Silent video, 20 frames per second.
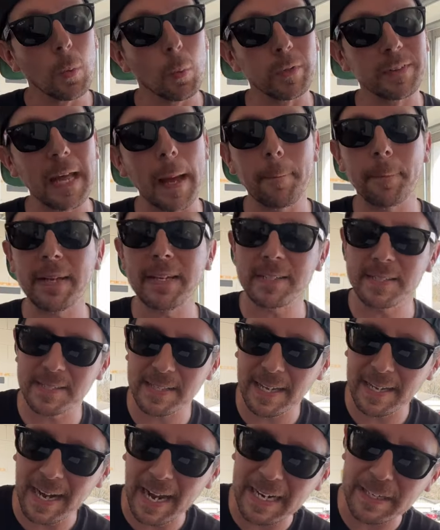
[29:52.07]
With that being
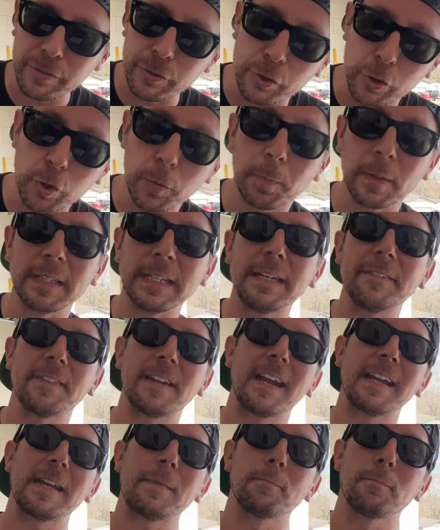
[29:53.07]
said, I do believe that
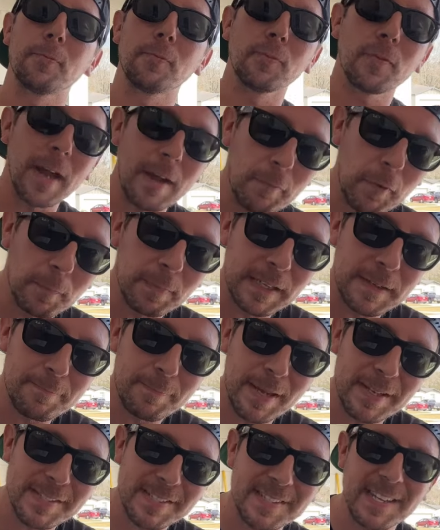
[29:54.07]
I could probably
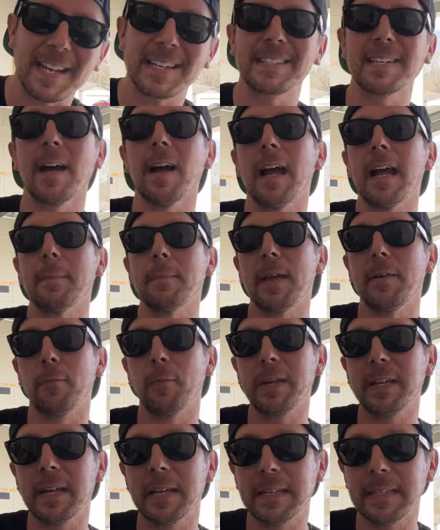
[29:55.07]
best that time if
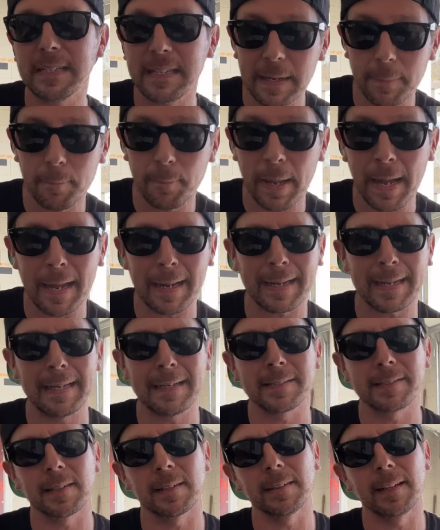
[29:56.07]
we could get back
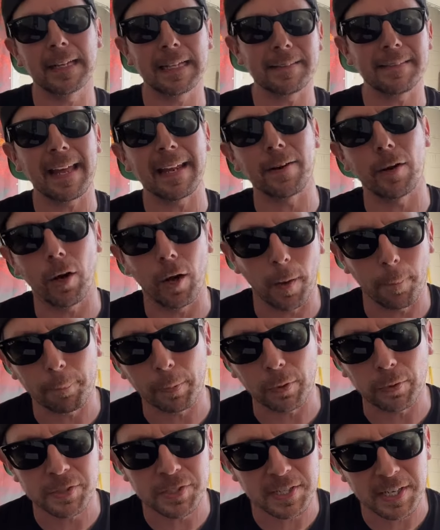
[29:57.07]
into like that
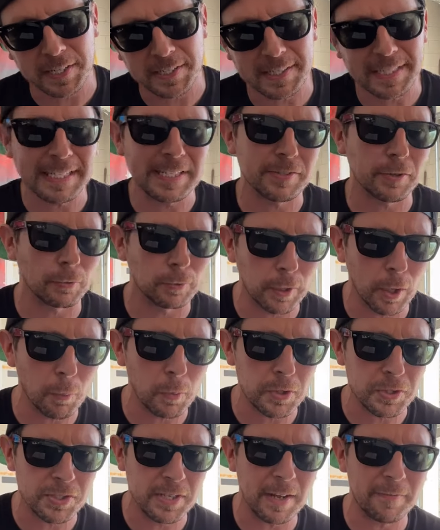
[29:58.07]
upper sixties or
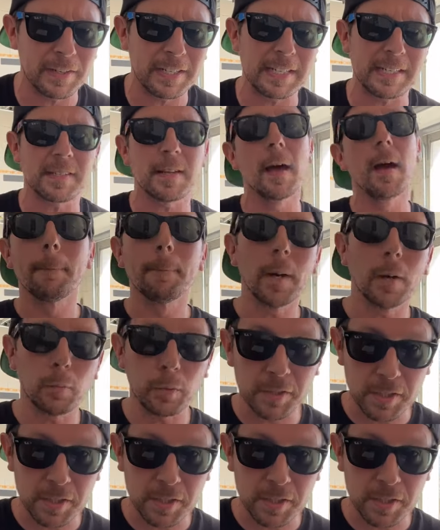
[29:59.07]
lower seventies. But with